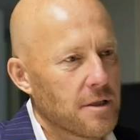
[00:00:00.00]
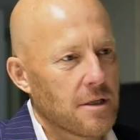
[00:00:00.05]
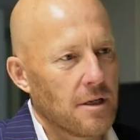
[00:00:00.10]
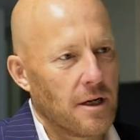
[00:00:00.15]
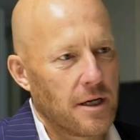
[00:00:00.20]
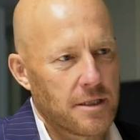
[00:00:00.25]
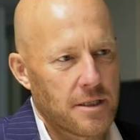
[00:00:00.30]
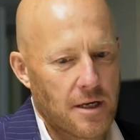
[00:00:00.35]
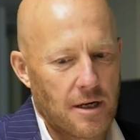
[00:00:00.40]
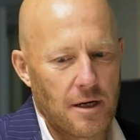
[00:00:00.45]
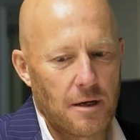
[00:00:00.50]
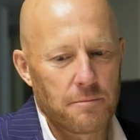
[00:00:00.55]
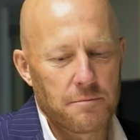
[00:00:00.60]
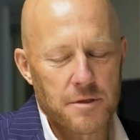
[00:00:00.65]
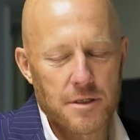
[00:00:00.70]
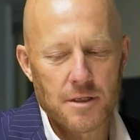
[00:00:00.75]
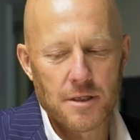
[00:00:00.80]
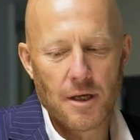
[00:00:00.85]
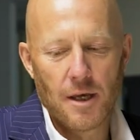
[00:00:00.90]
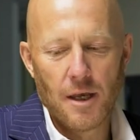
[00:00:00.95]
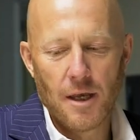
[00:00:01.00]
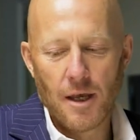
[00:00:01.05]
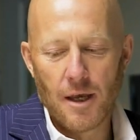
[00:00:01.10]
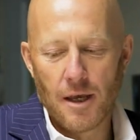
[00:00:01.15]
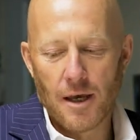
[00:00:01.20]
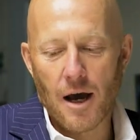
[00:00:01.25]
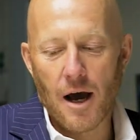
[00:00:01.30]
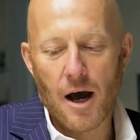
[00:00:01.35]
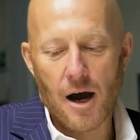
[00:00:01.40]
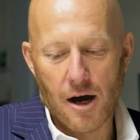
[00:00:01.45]
and size comes
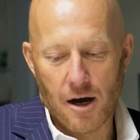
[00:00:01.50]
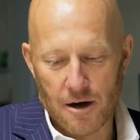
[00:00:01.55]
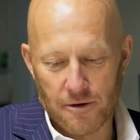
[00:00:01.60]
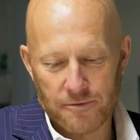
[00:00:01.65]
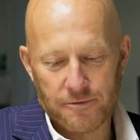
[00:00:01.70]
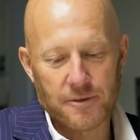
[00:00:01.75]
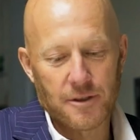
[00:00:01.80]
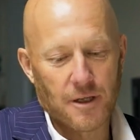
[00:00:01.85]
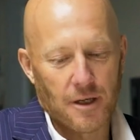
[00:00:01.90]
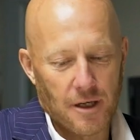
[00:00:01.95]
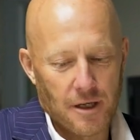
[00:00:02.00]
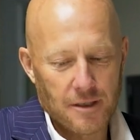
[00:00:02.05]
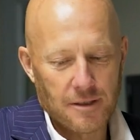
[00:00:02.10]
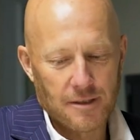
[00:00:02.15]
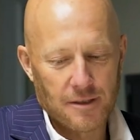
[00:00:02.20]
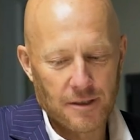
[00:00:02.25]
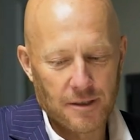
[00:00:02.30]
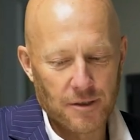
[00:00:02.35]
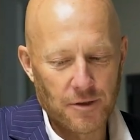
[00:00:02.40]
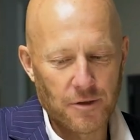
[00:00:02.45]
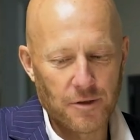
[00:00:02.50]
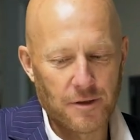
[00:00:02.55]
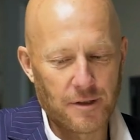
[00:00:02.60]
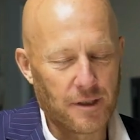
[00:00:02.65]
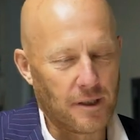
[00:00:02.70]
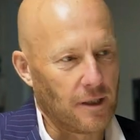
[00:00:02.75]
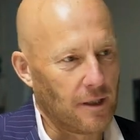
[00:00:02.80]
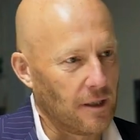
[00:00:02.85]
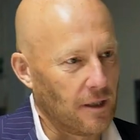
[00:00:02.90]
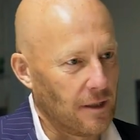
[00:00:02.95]
after the...